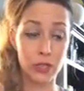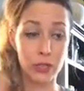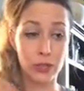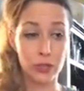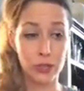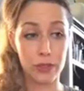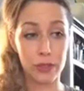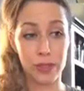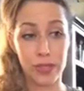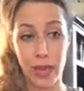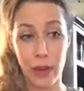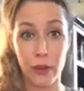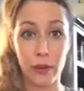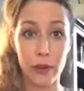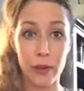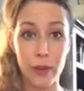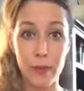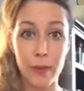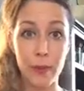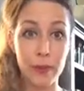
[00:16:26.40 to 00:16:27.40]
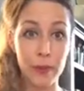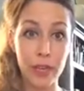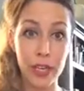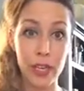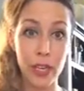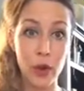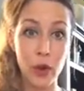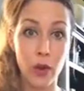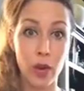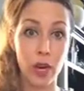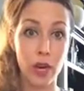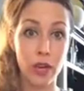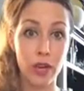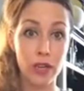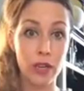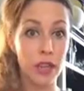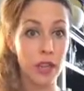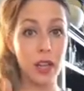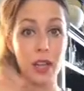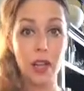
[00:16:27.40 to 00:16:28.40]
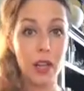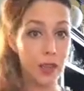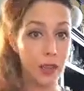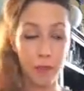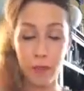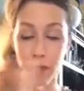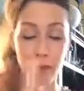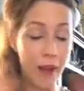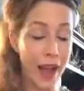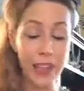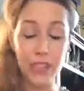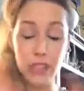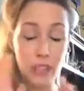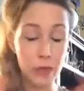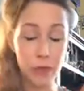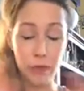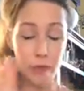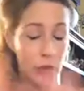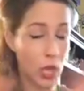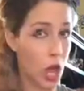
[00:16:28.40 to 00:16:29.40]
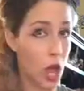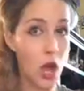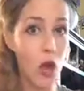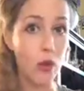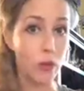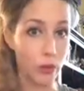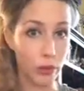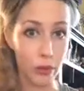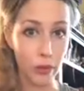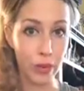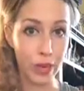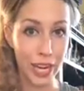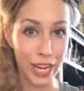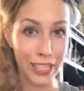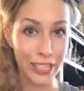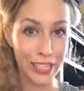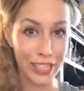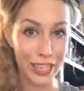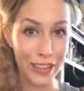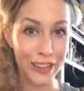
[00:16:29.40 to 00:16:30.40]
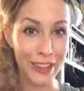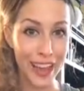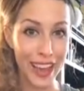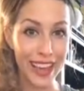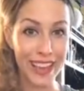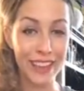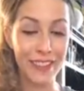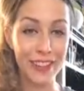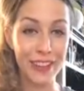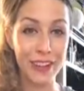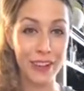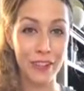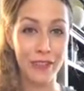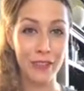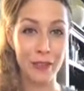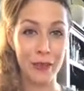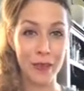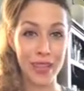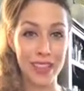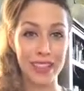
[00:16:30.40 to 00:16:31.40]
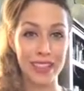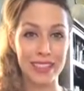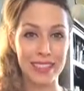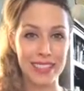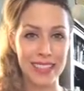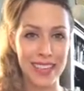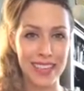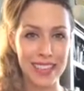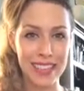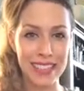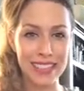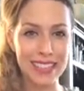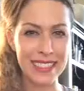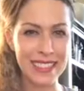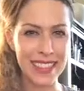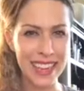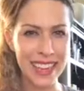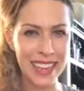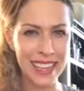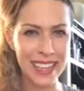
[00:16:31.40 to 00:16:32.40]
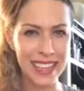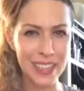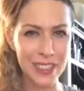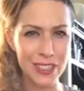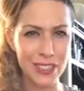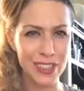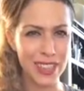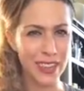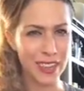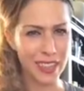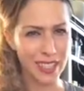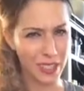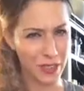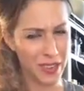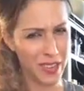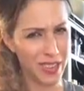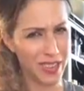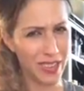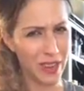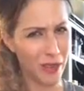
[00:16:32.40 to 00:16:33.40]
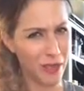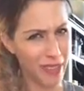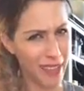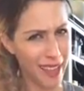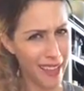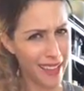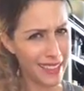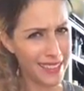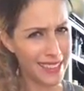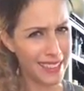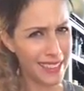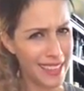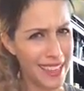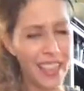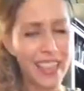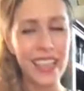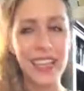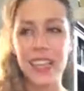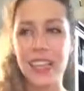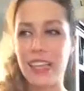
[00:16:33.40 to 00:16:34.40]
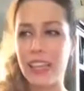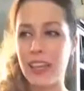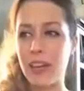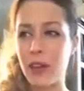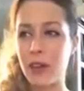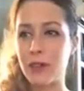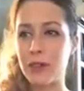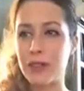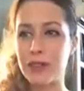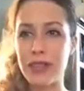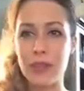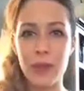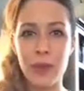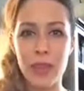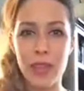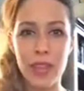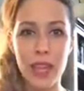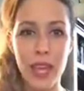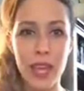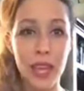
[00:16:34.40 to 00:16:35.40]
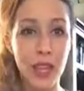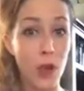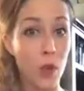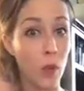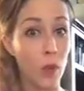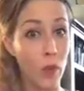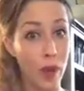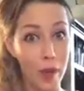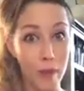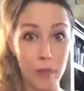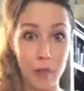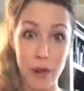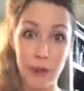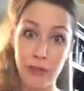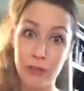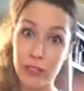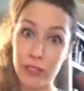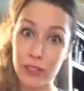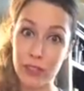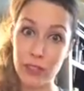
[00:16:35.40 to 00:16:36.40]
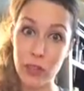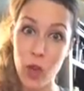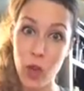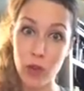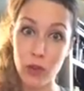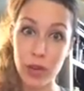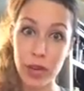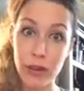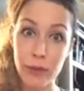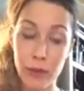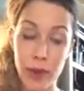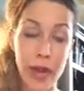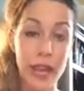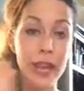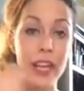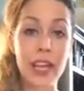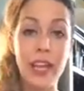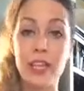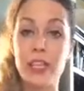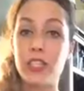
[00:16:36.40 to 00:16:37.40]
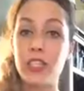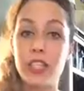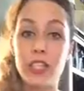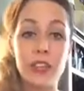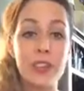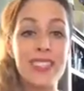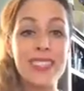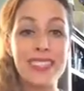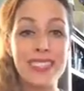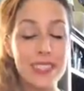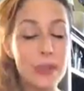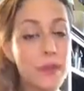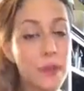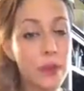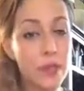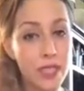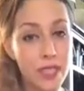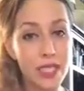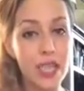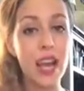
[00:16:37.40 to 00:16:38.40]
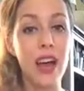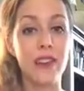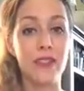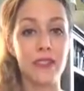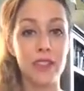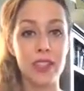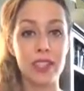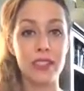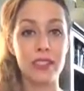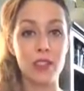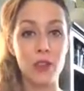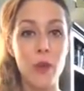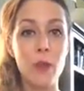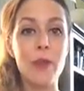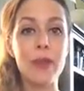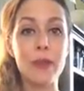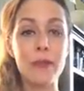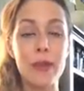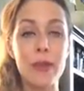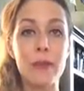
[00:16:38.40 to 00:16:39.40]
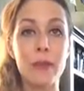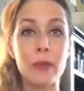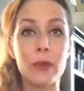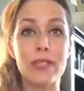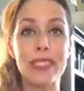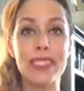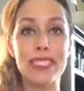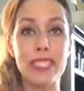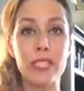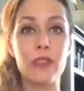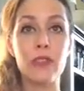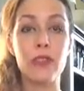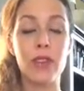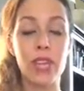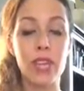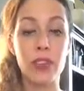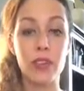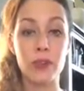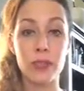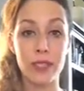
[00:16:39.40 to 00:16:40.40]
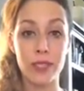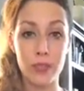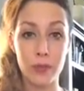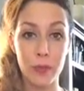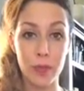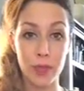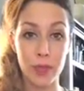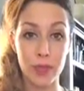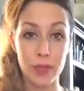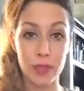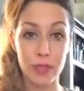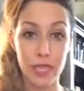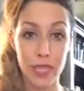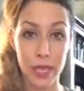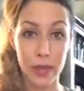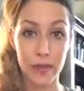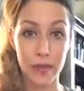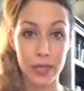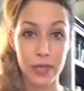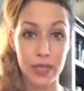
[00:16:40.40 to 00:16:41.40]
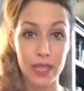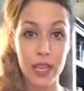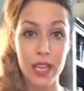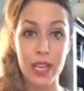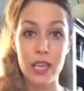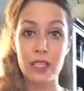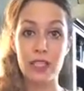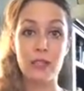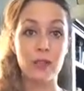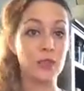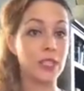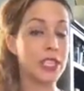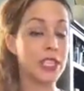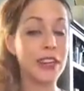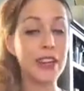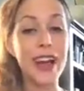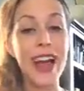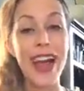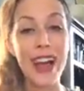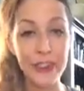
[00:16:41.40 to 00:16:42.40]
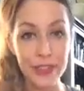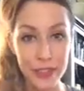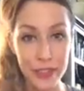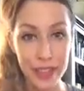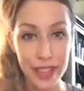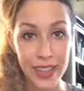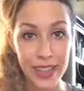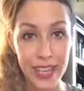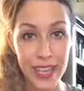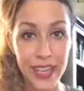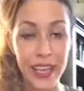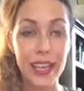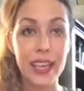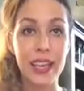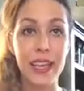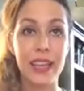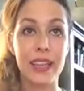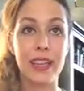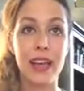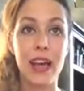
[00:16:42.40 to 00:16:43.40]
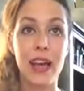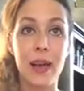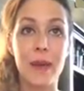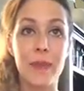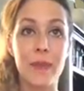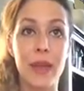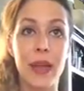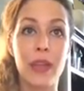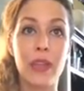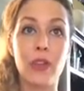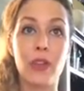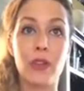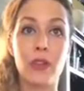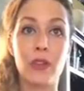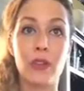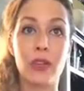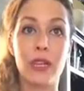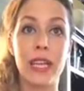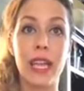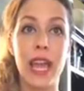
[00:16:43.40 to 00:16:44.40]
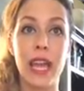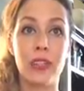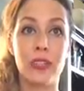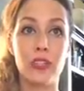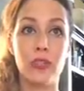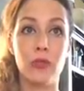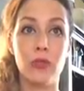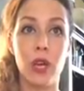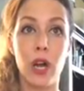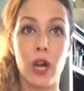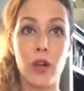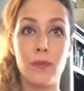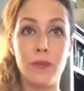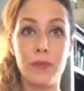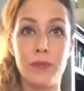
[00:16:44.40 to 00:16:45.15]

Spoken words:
sour cream and Greek yogurt. Minds are blown when I share that, even though for me that's like second nature. Like, you didn't know that? Same with like white bread versus whole grain bread. Share the simple stuff because so many people still need those simple little tips. So share everything that you're learning as you go.